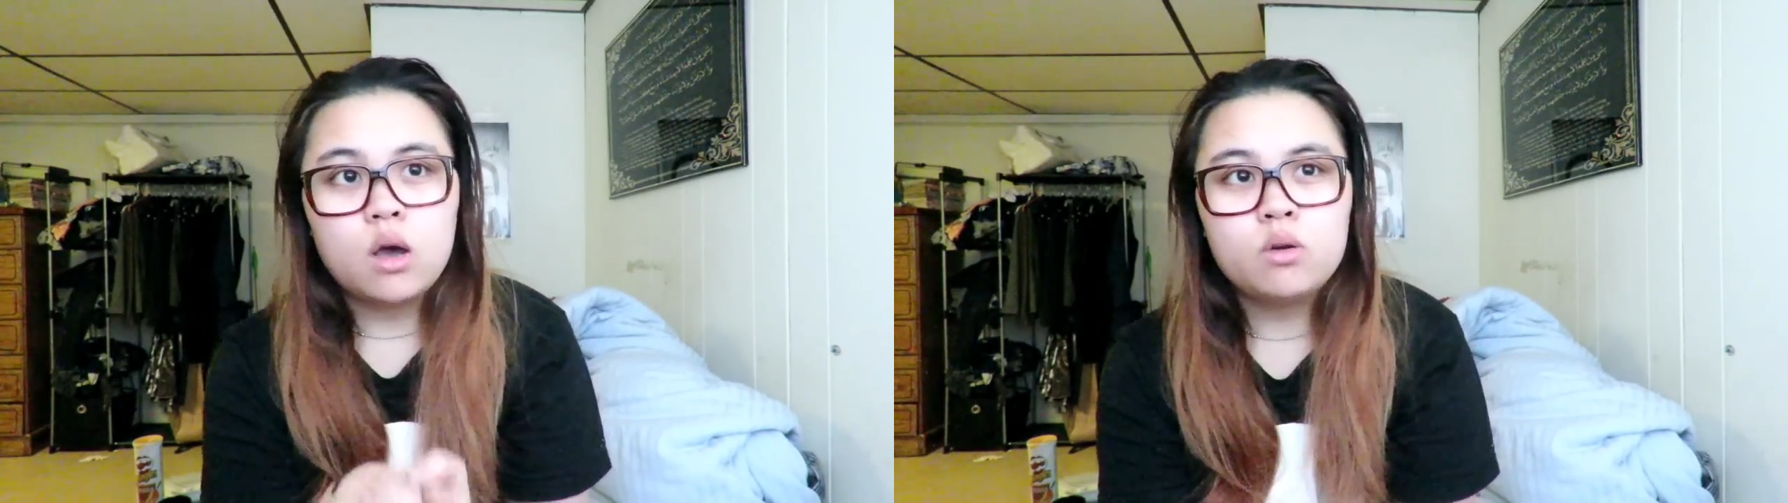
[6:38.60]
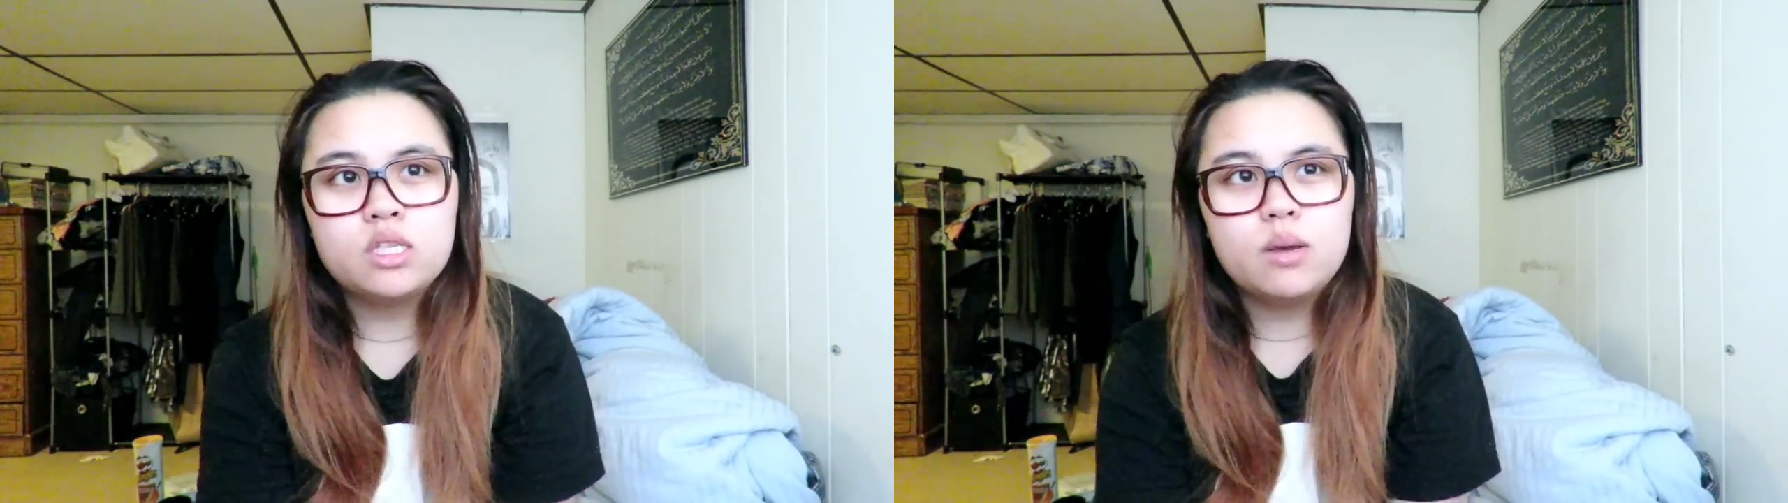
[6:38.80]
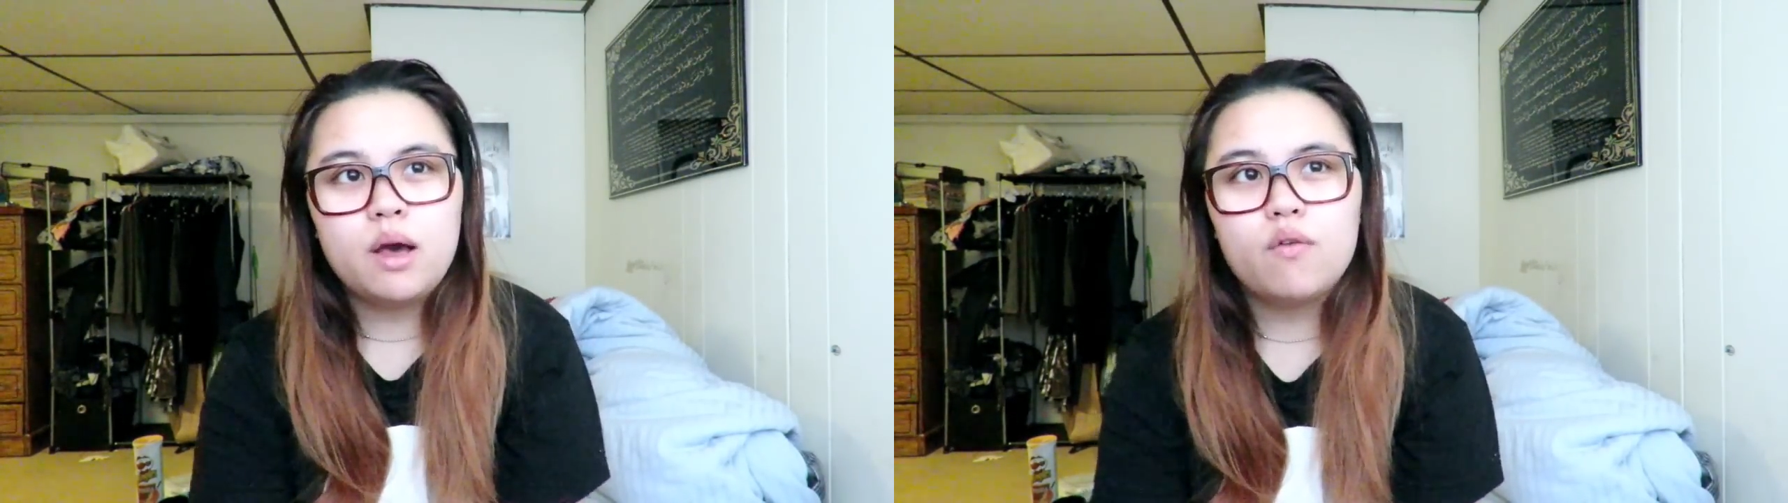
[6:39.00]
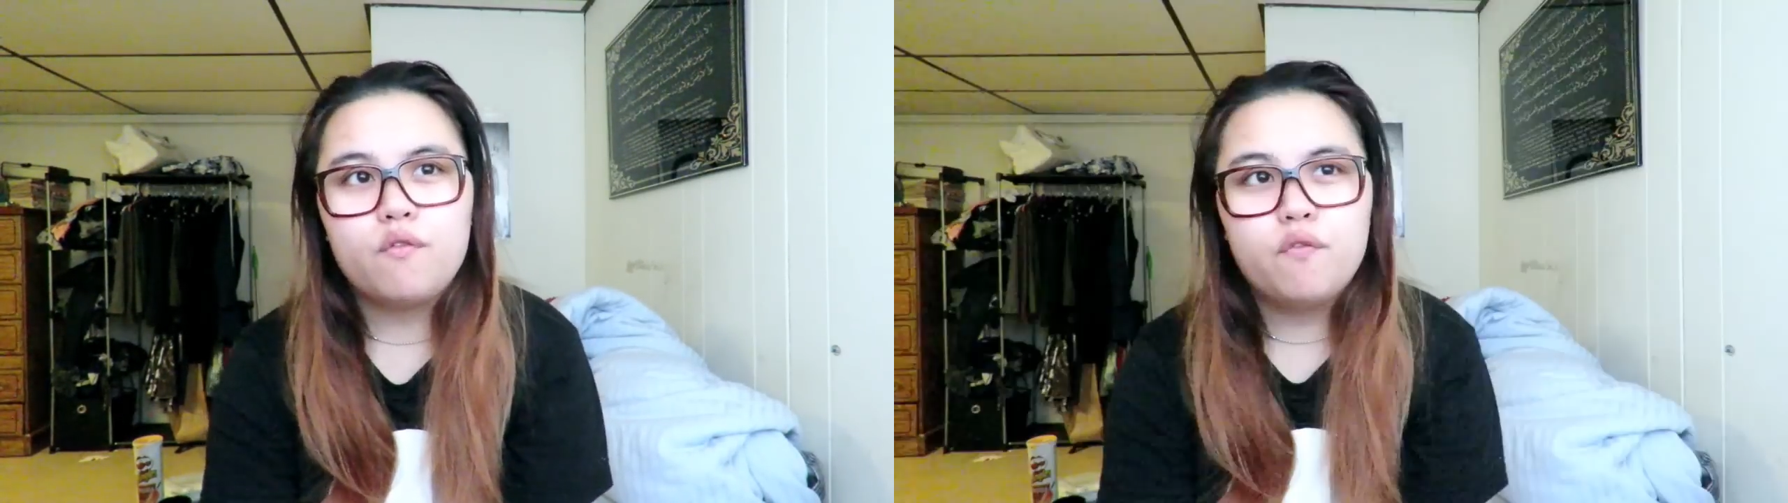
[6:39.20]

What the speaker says: I want to say about